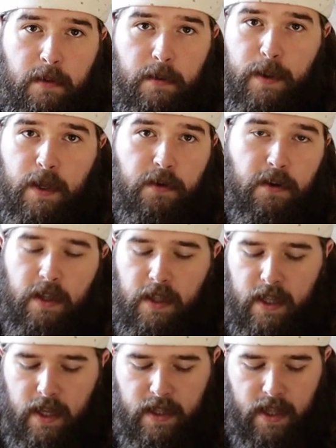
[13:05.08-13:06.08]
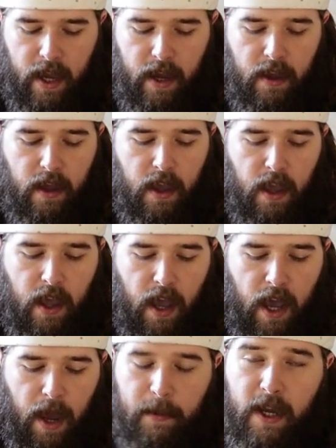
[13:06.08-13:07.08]
lemon peel or anything like that,
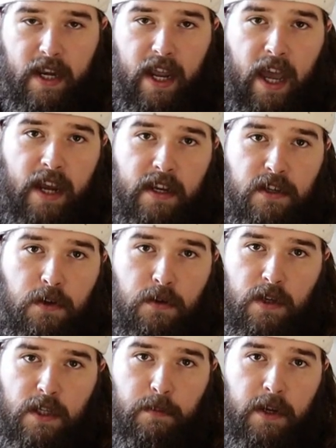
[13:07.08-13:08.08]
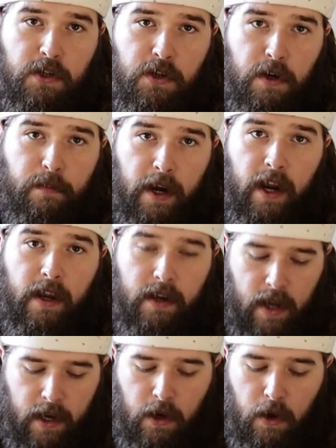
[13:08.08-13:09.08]
I'm not going to add it to this mixture, but
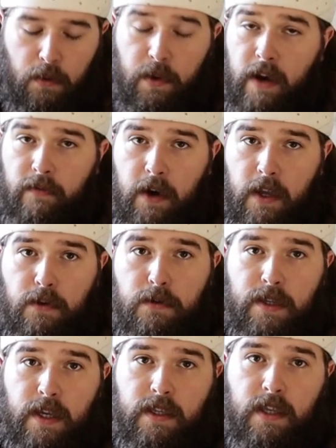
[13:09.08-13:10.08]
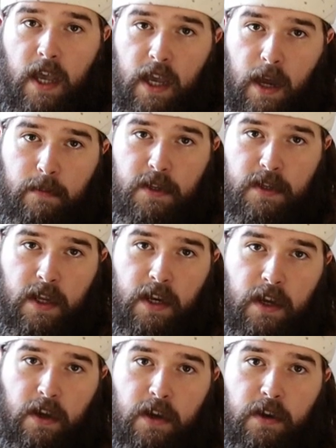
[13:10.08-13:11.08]
I know whenever I use this, I'm just going
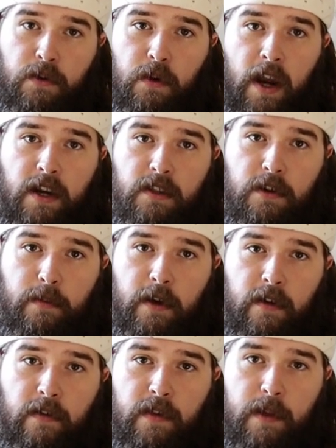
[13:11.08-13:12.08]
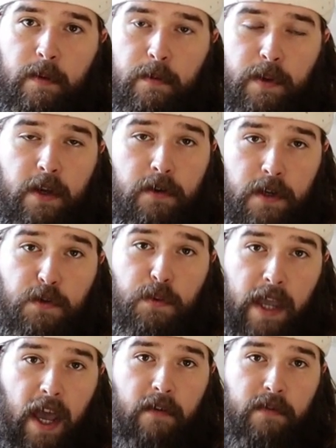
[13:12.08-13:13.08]
to grind a little bit of lemon peel, because
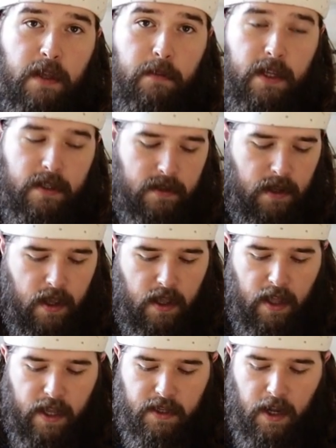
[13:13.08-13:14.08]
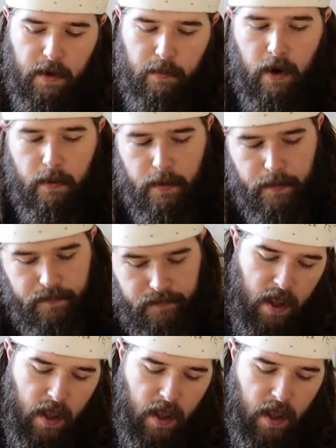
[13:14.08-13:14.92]
we have lemons. That's not a problem.